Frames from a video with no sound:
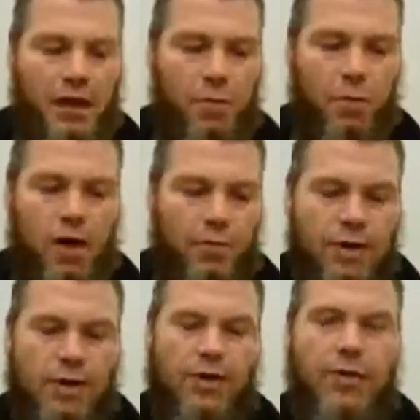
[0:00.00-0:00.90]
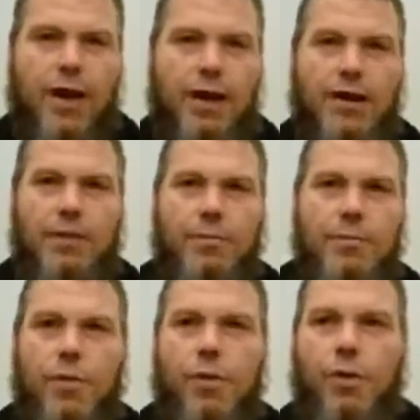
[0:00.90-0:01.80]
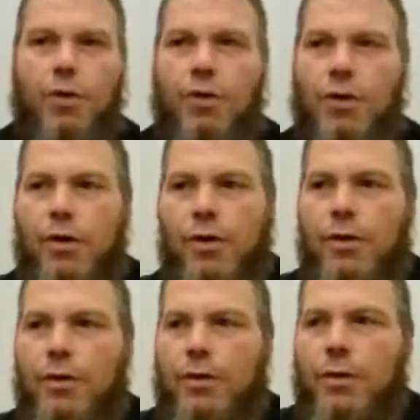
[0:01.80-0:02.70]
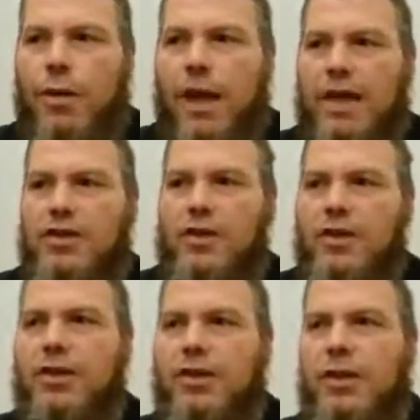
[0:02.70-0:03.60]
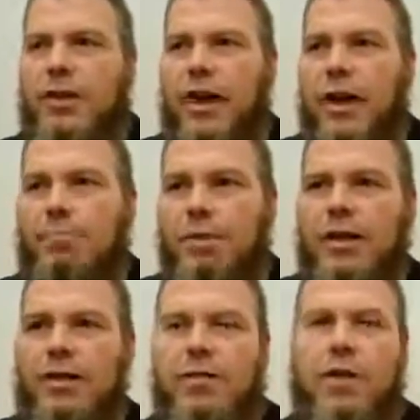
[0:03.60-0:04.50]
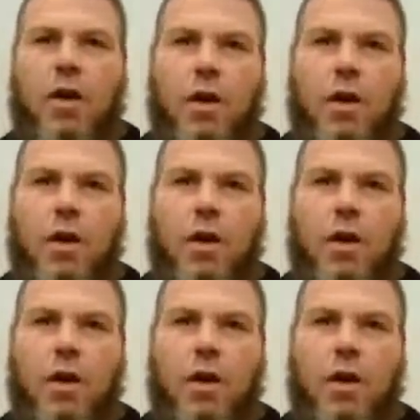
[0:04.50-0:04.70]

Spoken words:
And the more I read the Quran, more, as a Christian, I believe